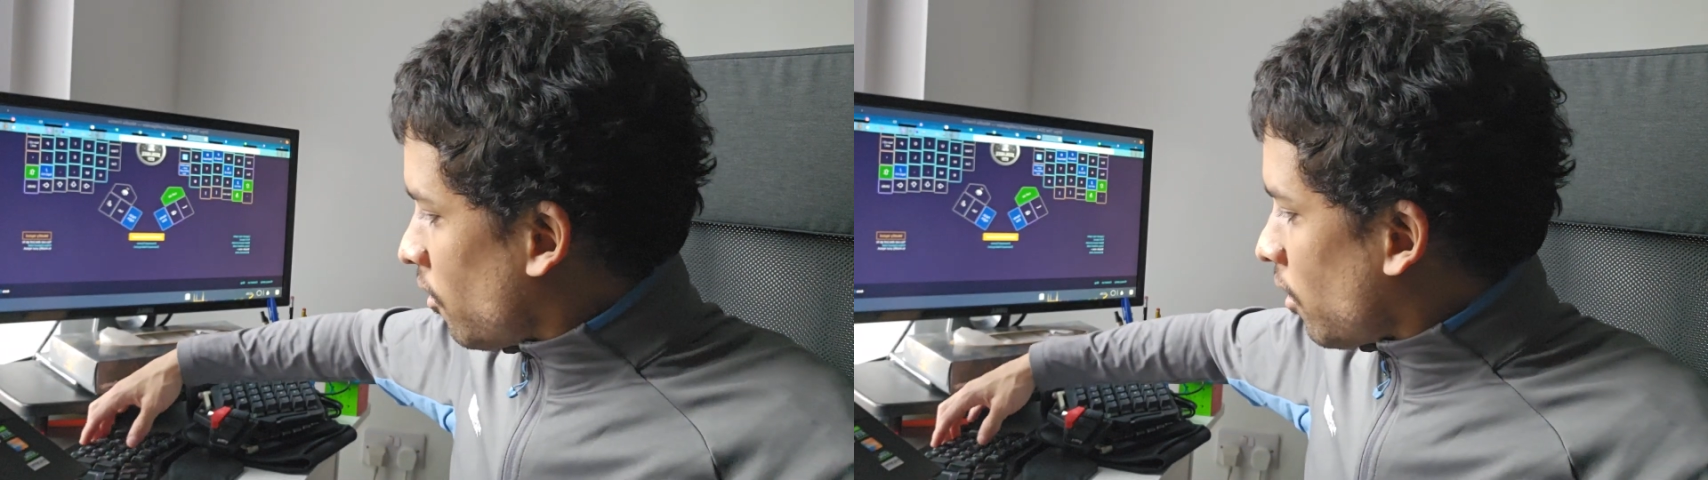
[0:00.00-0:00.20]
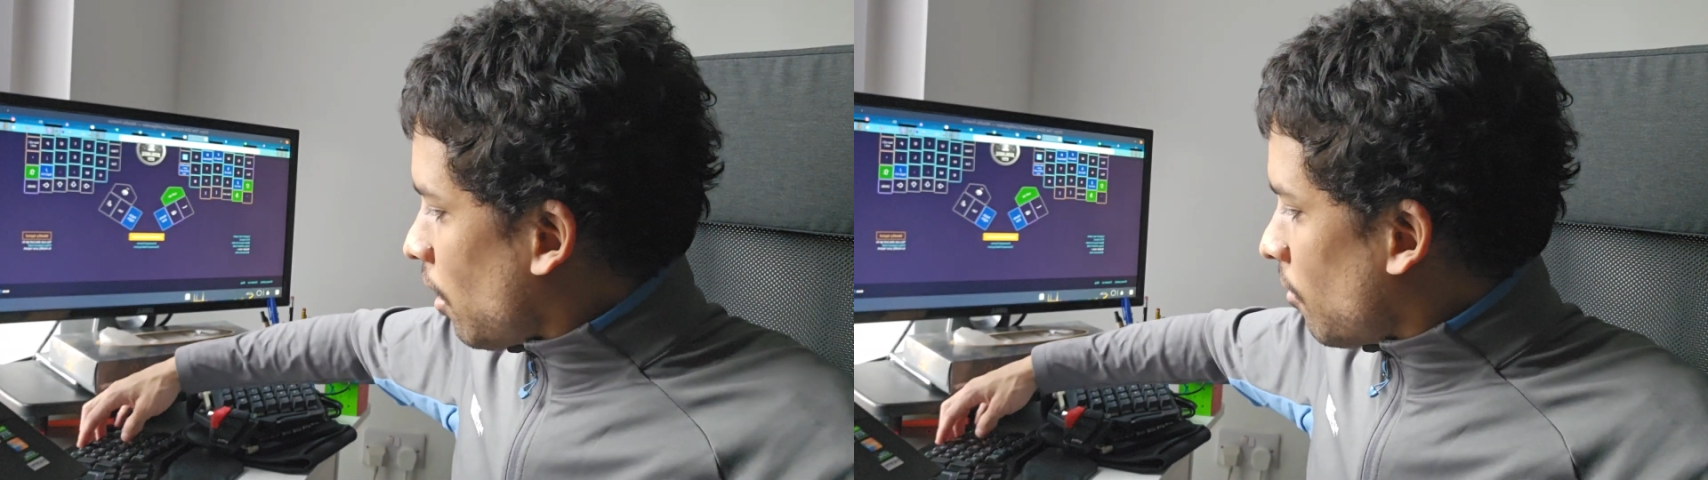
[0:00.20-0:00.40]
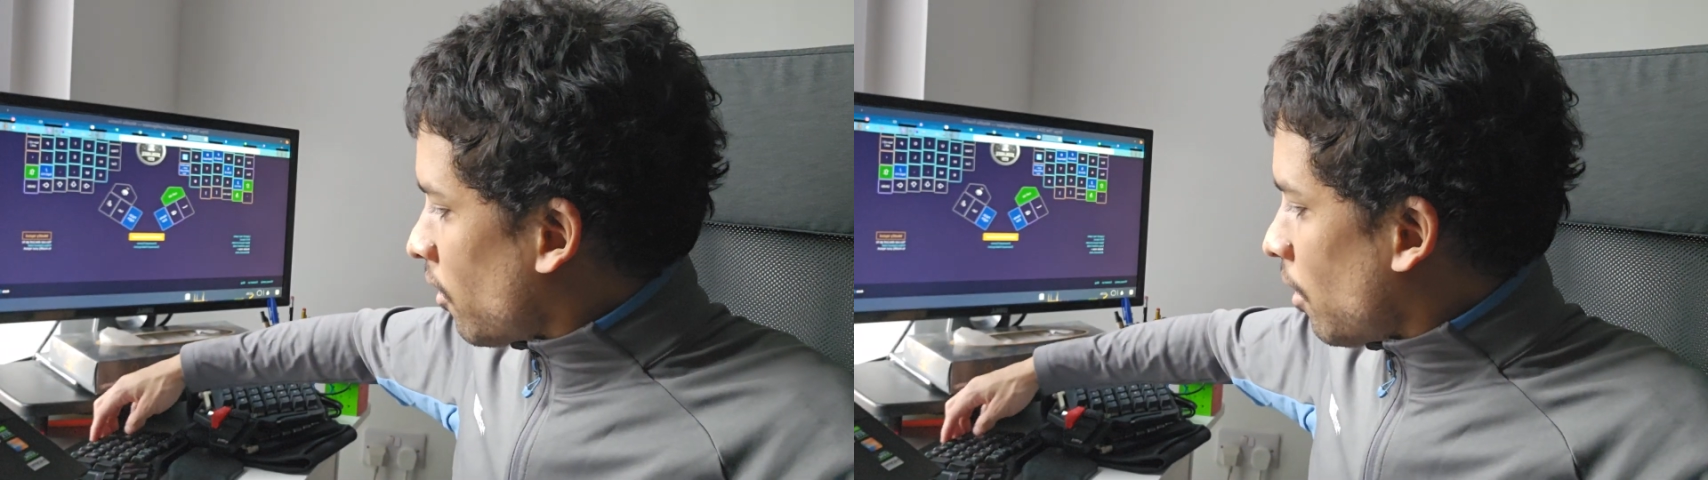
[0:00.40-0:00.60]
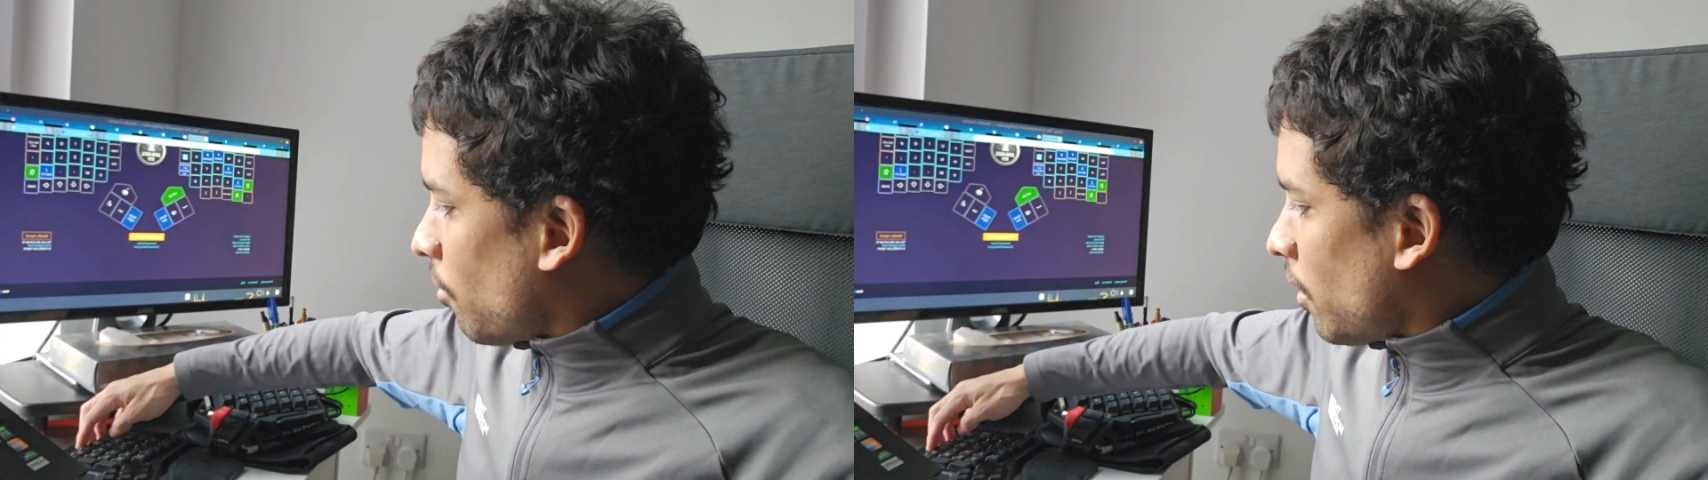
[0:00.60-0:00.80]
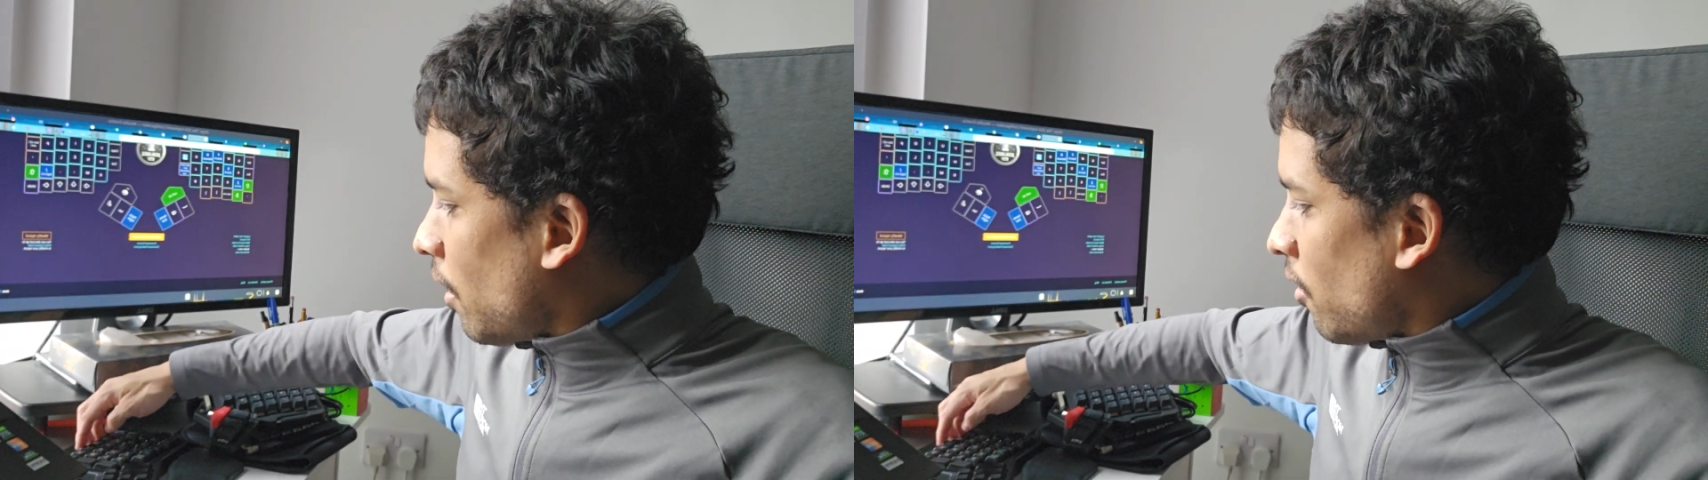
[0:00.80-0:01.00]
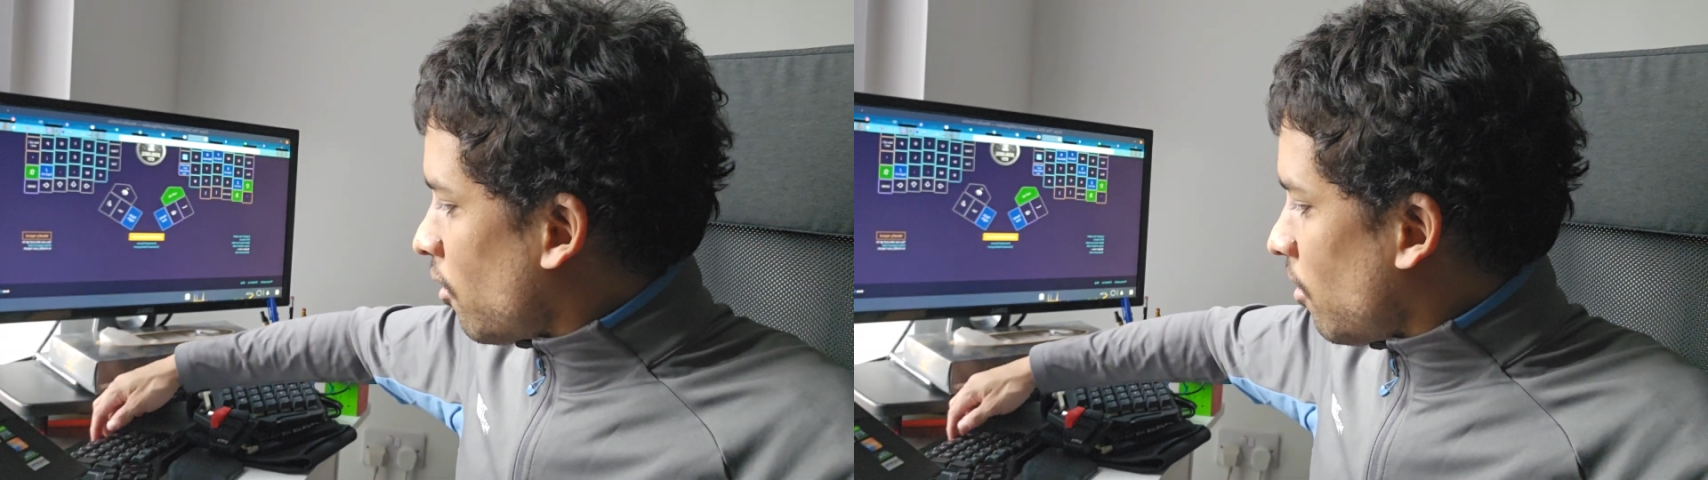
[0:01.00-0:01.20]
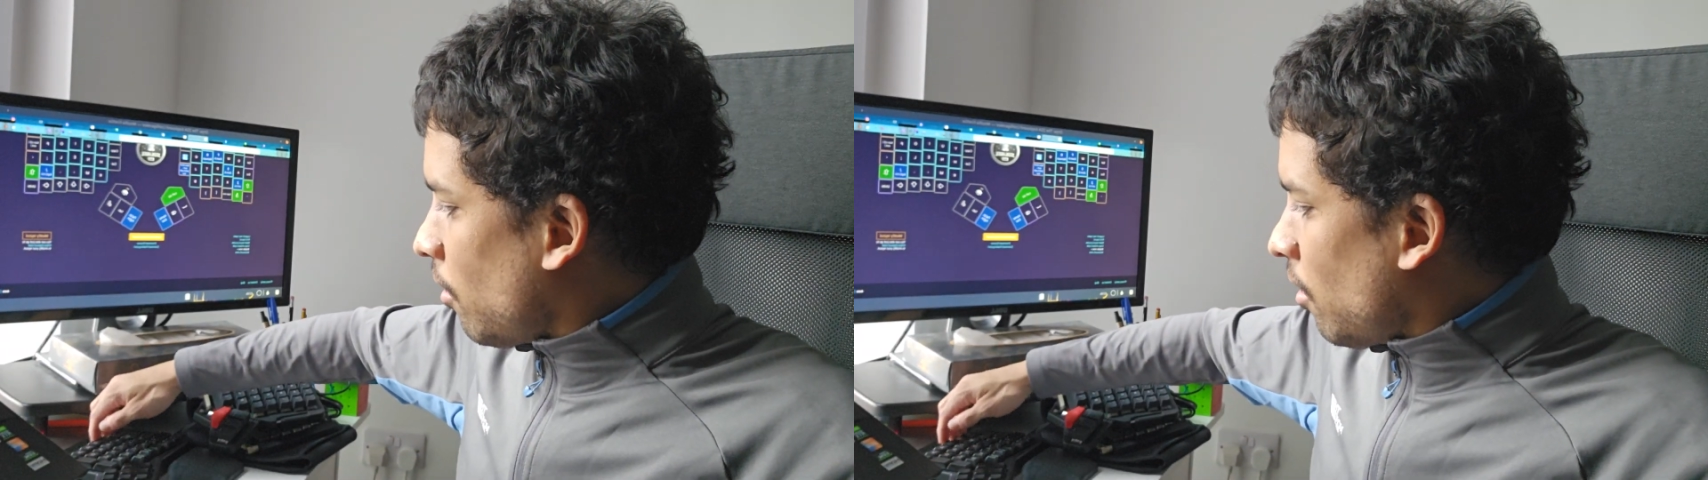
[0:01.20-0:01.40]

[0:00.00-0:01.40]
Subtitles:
same, except it's